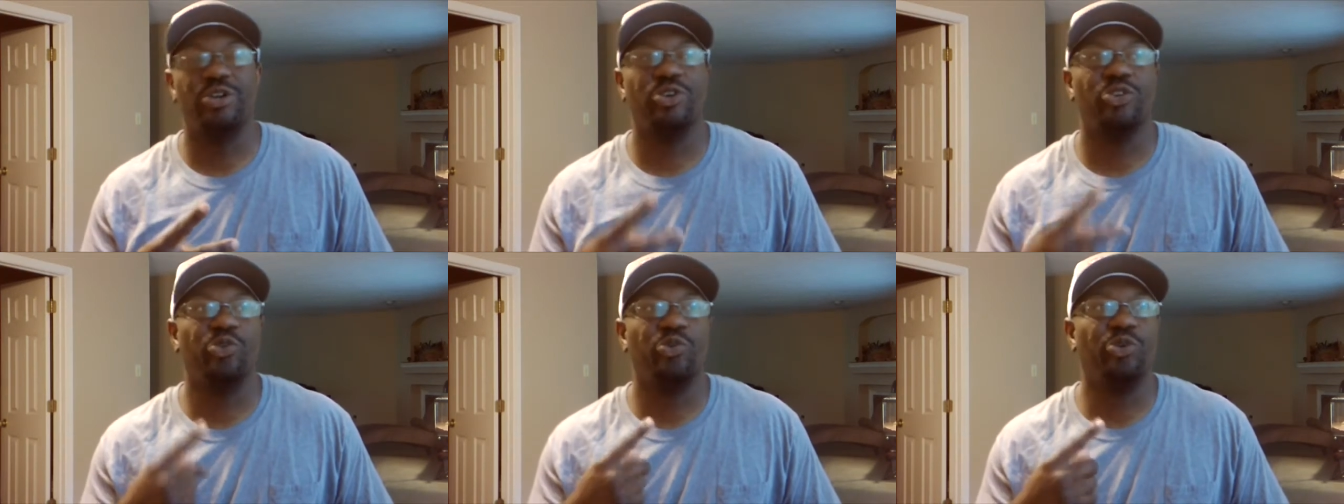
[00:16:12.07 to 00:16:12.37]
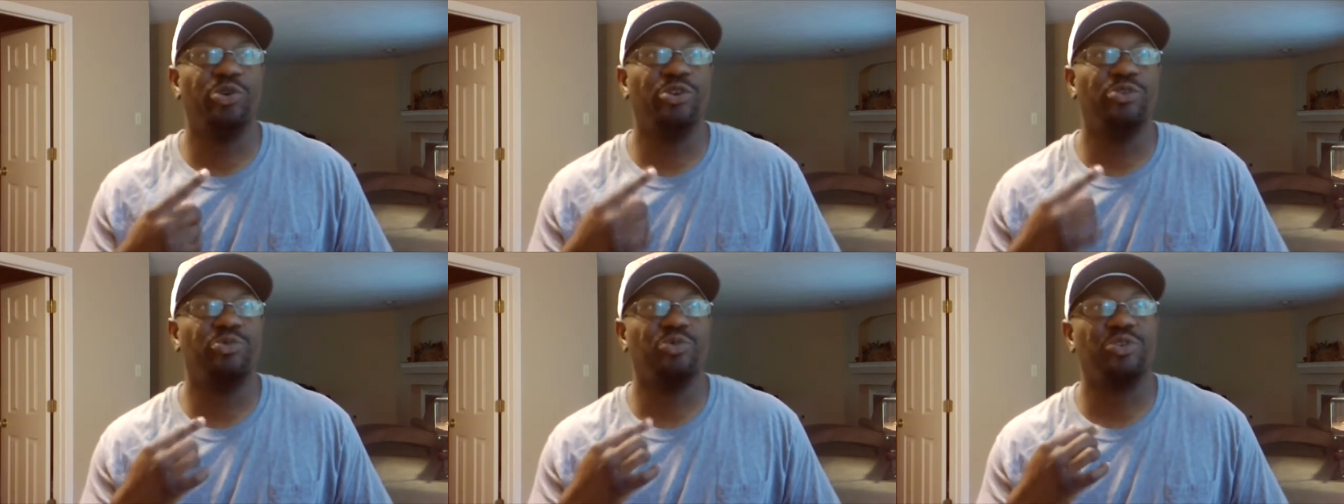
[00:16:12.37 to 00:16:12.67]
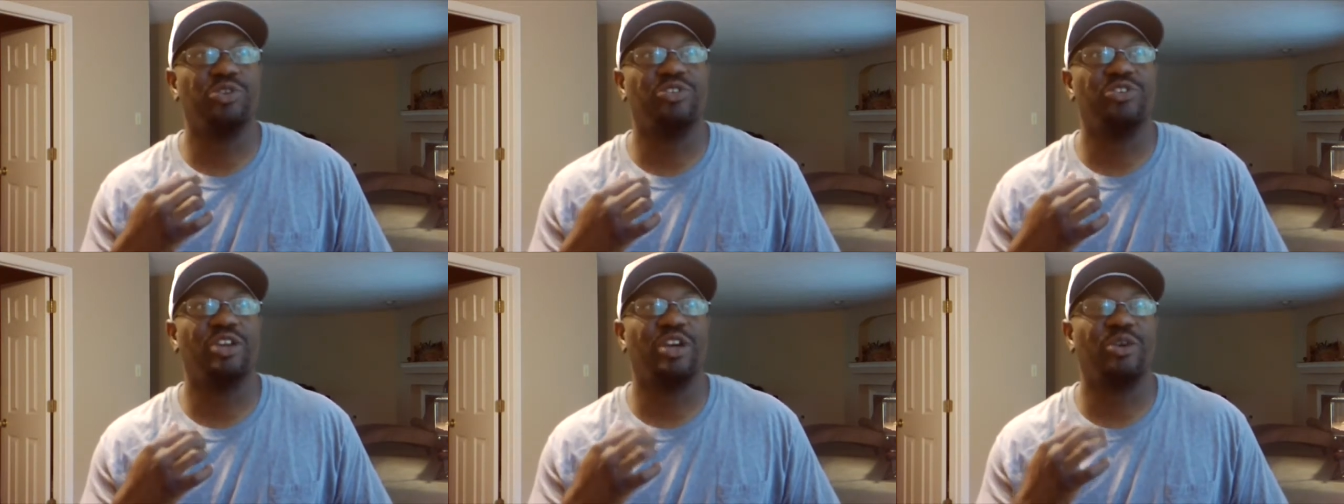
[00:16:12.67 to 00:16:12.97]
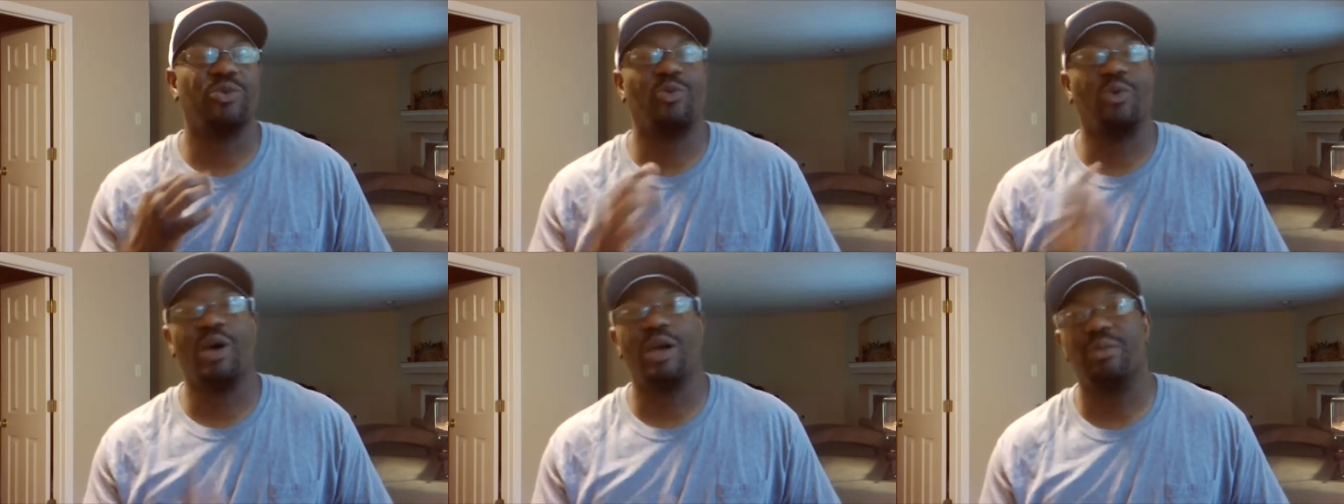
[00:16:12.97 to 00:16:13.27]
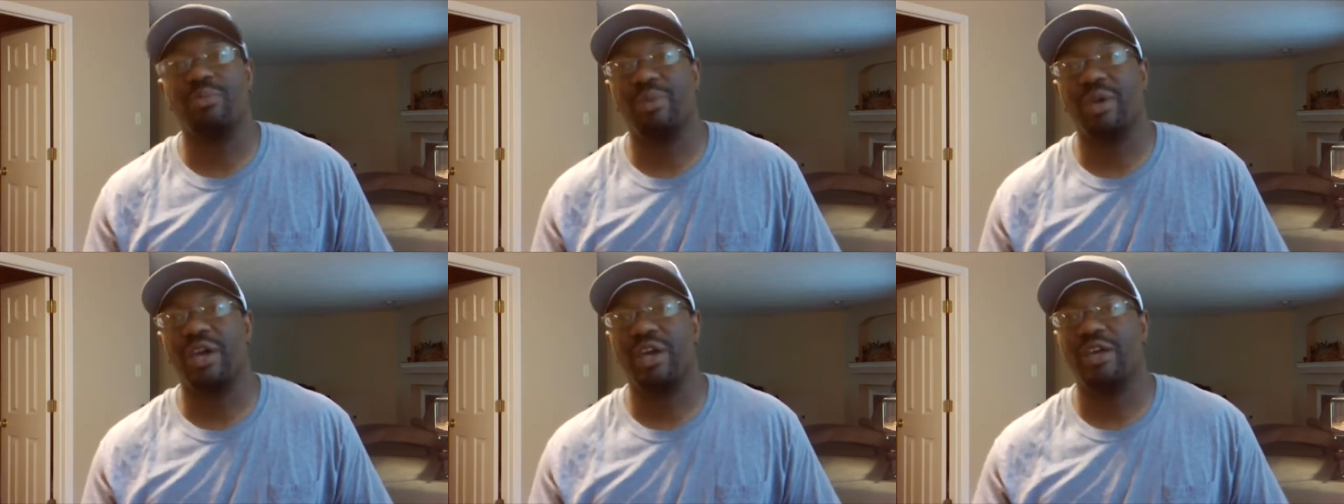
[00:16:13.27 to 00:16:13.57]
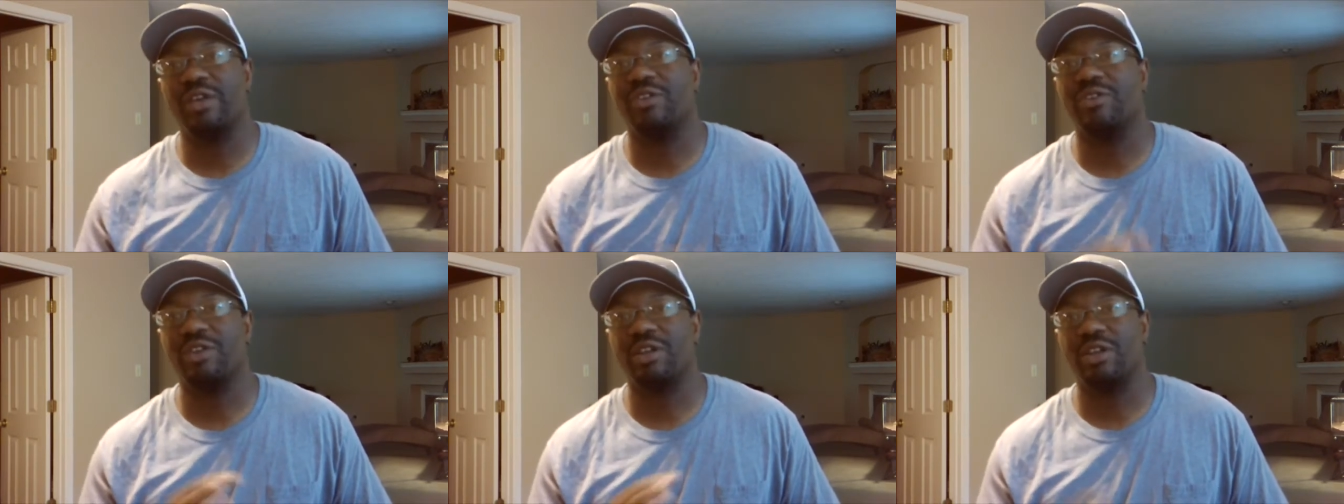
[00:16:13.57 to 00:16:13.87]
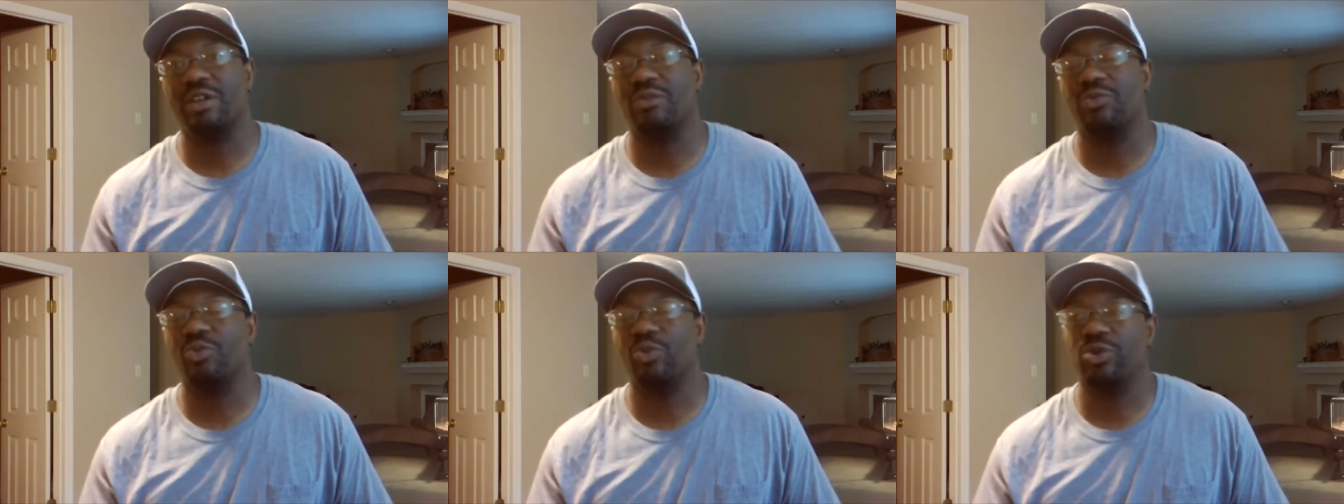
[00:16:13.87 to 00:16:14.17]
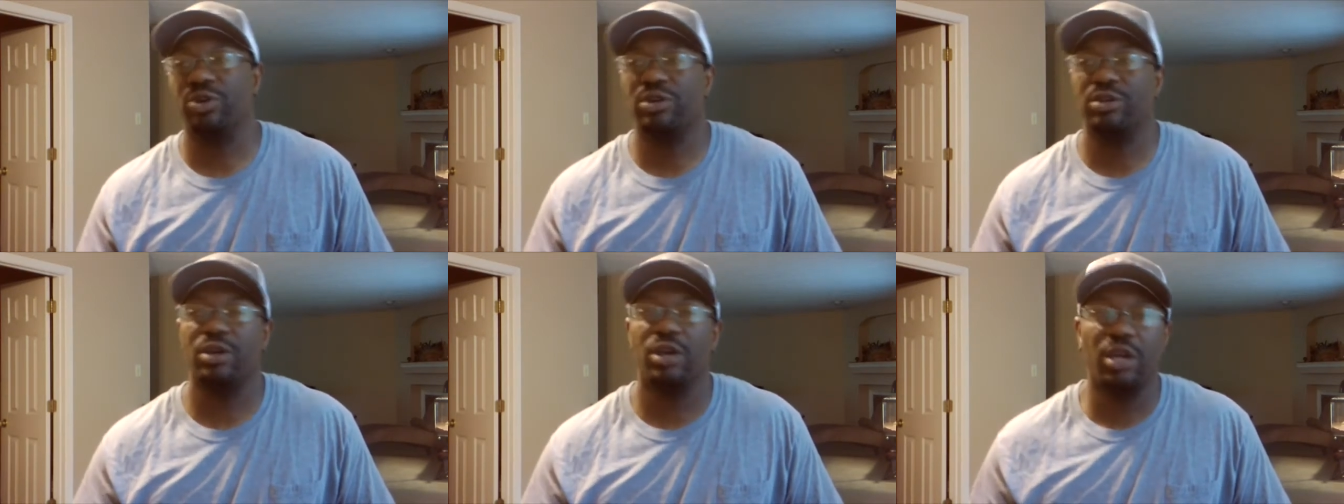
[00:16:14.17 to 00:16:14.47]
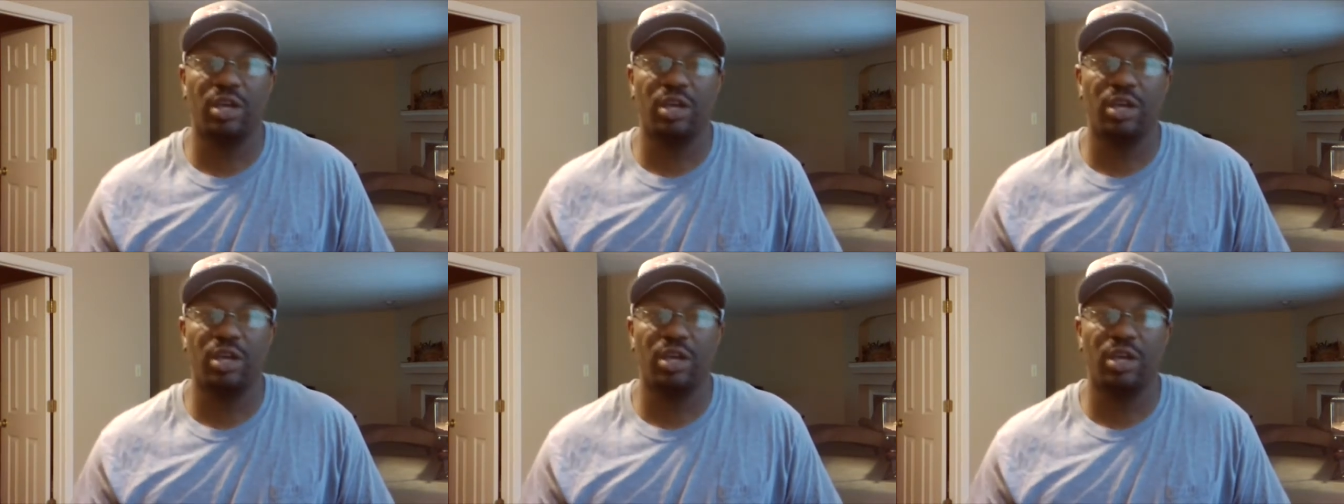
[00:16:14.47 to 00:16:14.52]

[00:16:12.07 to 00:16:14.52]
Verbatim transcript: one was a white bass and then one